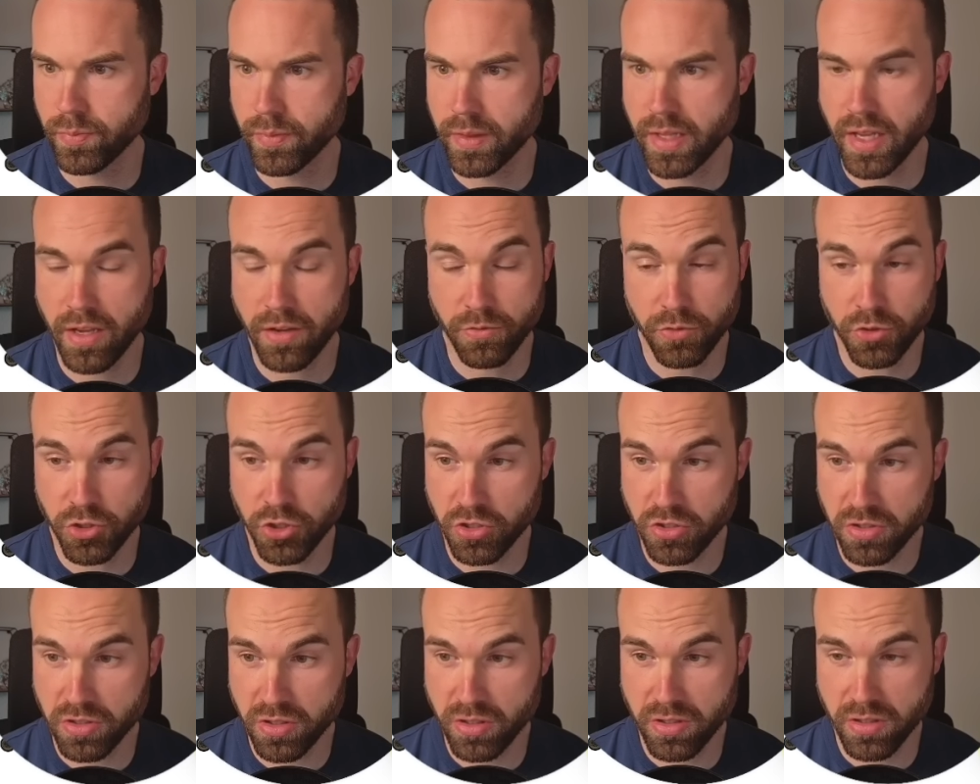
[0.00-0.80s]
And we're
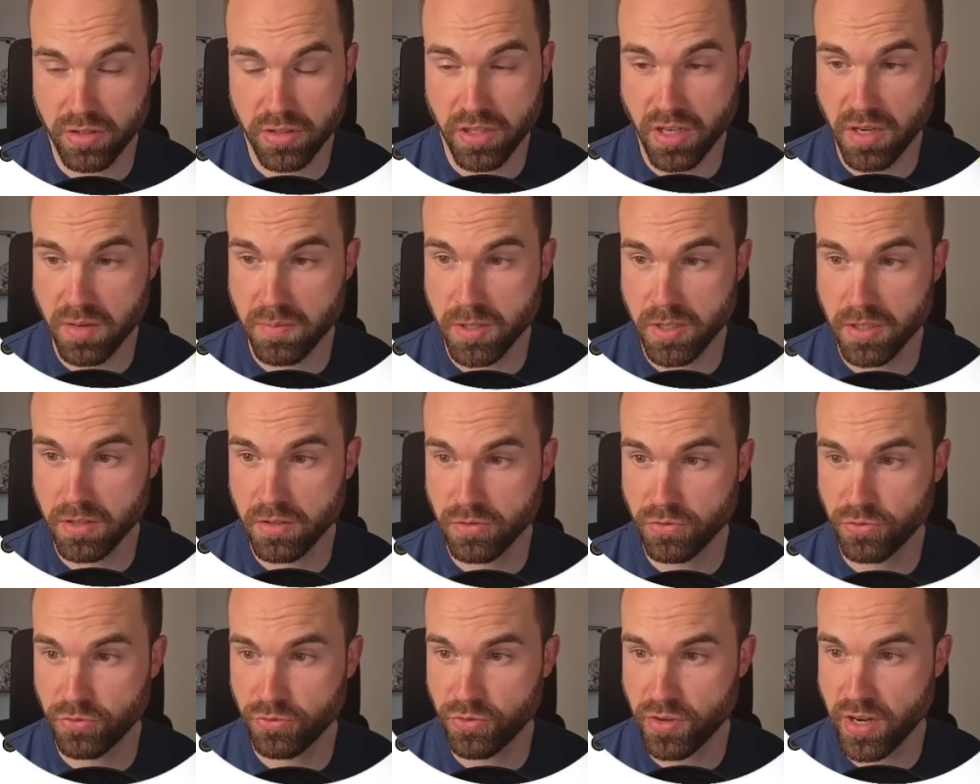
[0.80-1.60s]
just gonna type
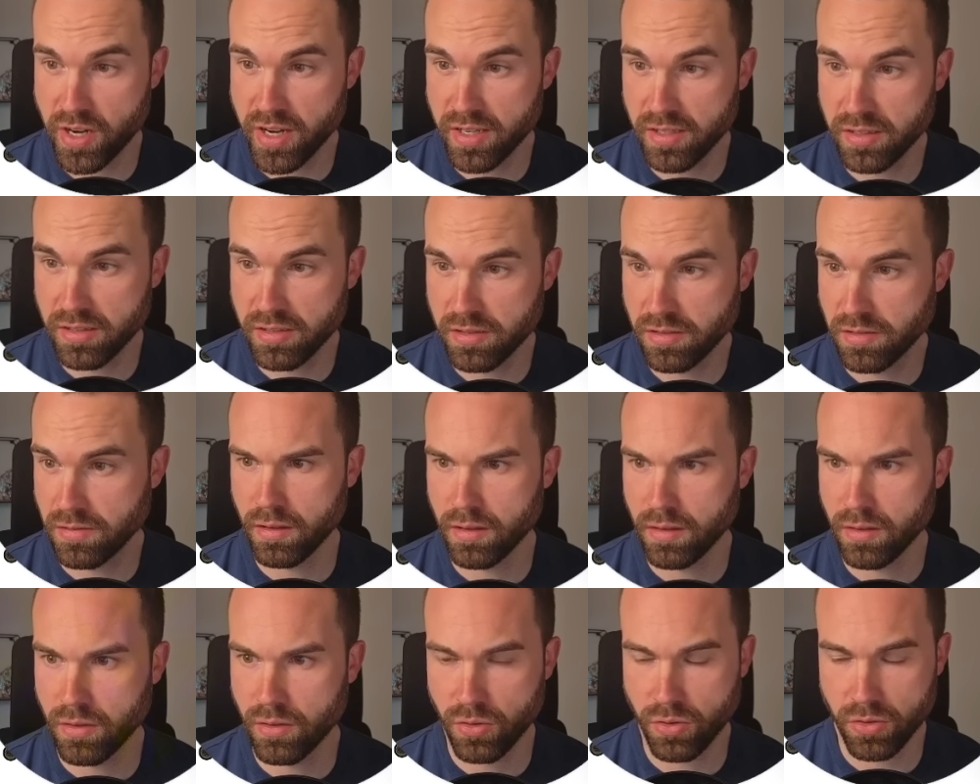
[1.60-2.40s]
in phrase,
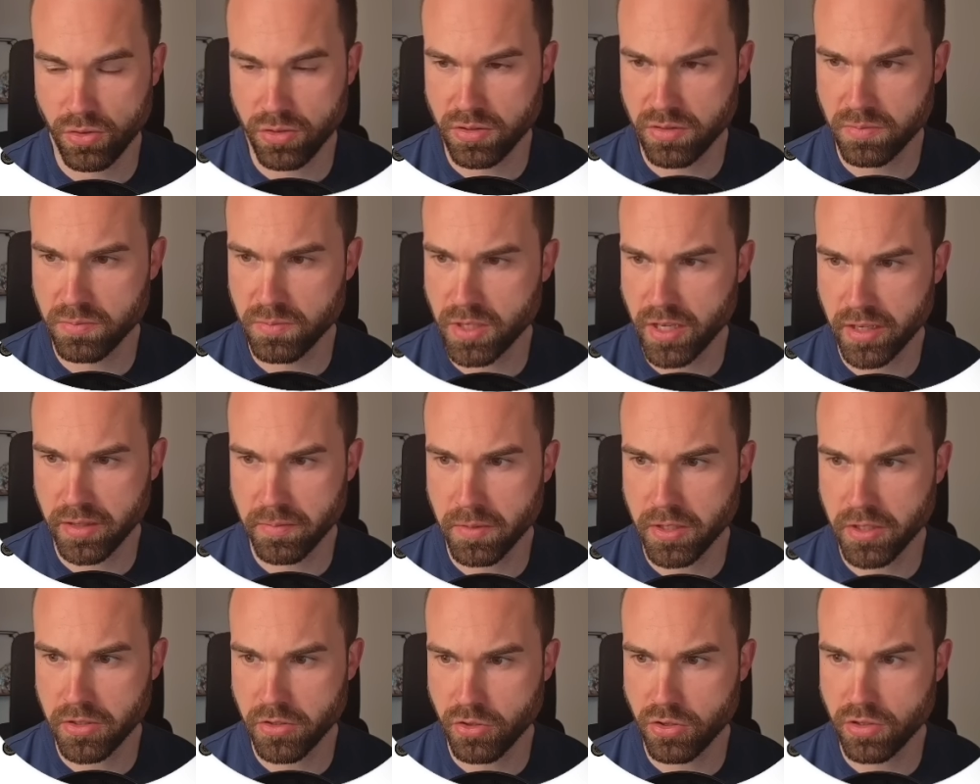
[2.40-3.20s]
awesome
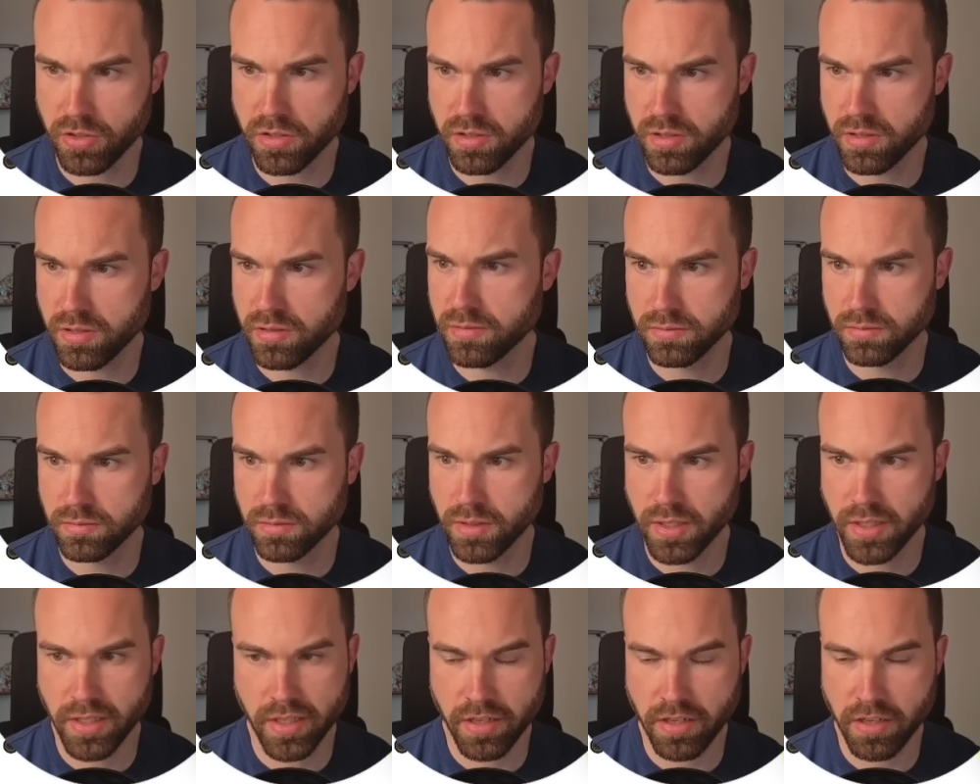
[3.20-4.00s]
like my daughter.
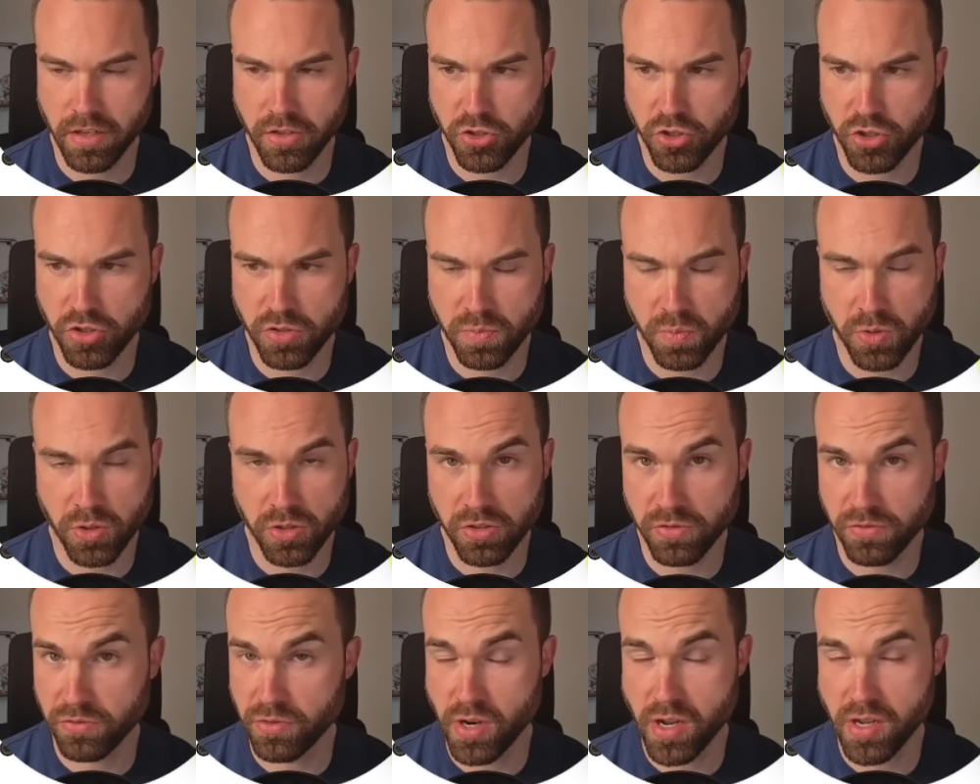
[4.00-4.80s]
And then I just
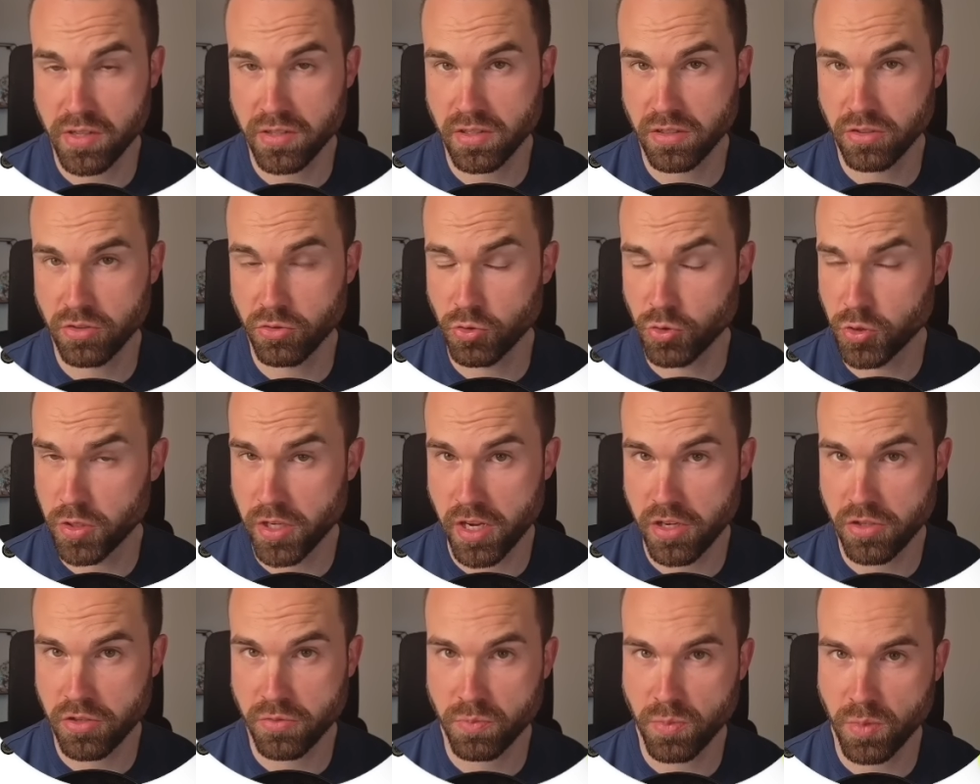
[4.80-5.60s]
put the phrase in
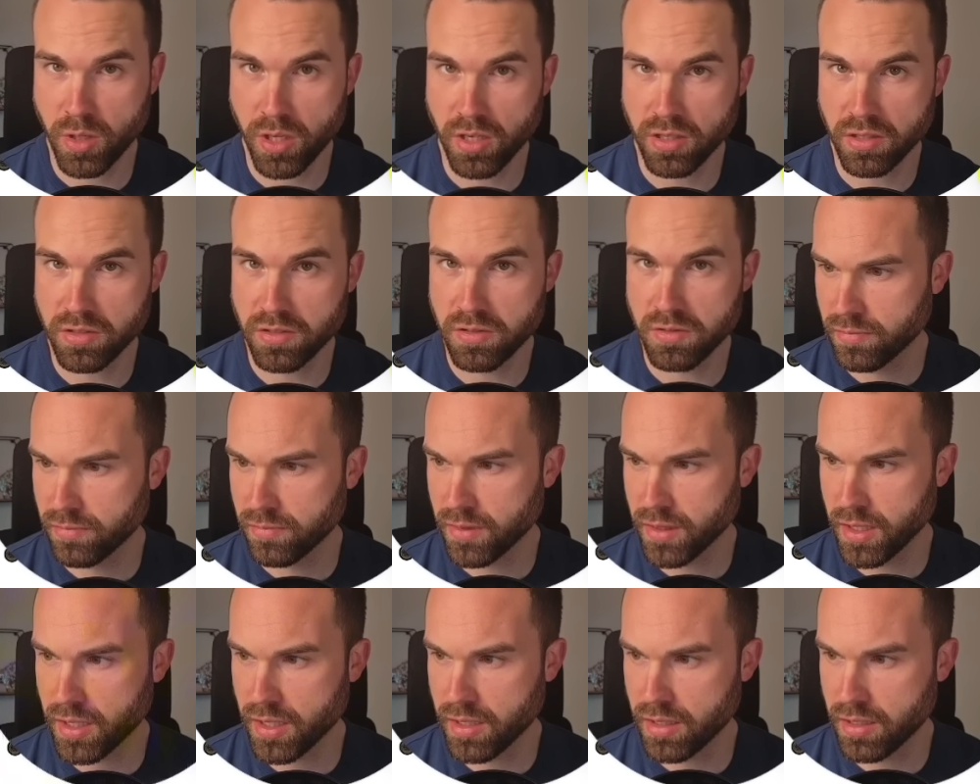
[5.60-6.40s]
quotation marks.
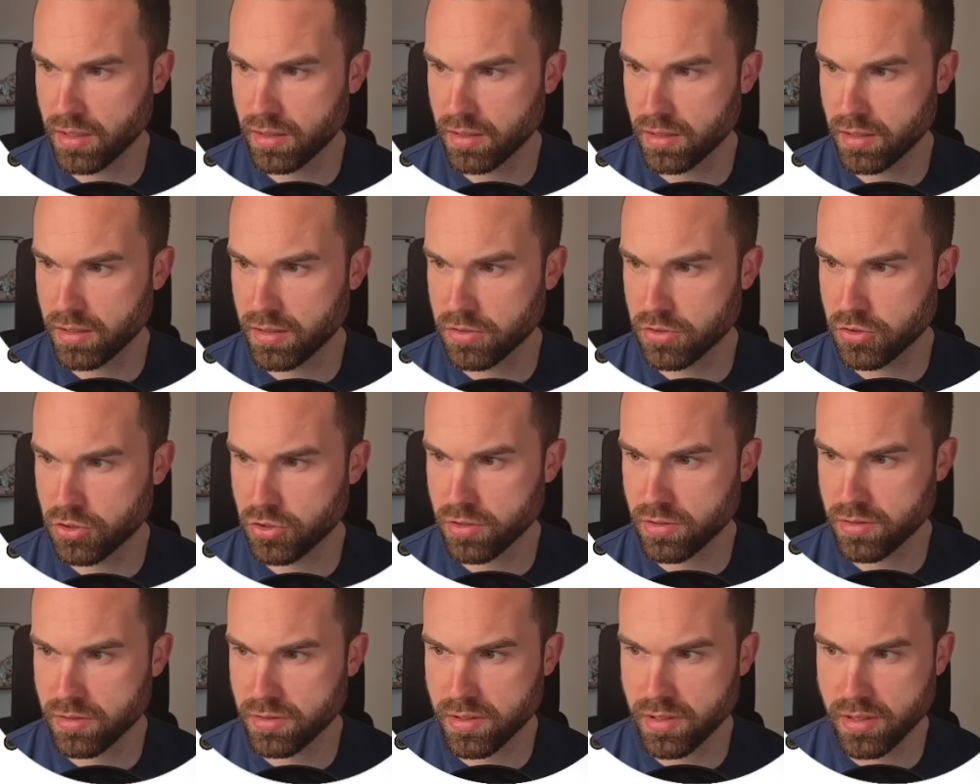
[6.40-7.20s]
And let's
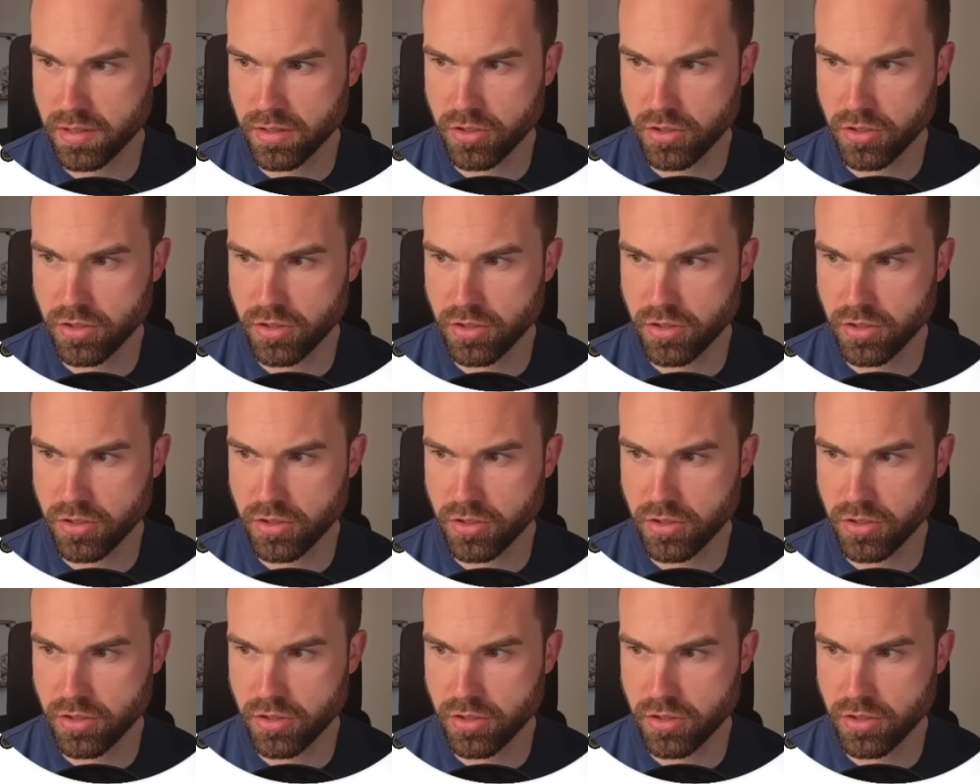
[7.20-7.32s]
just hit